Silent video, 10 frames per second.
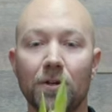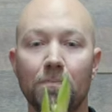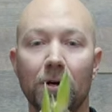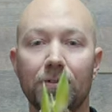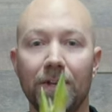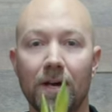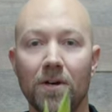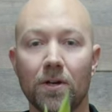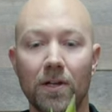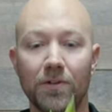your potted
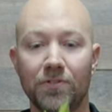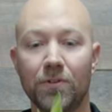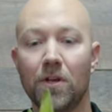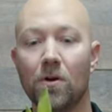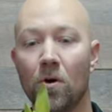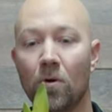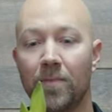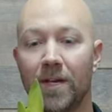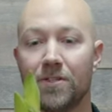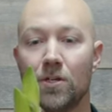amaryllis to your
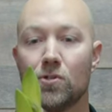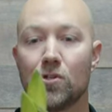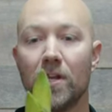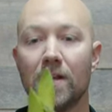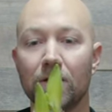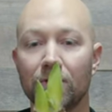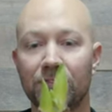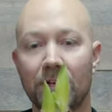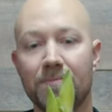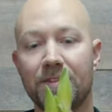home, it usually looks
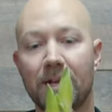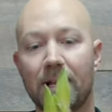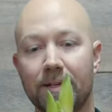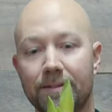something like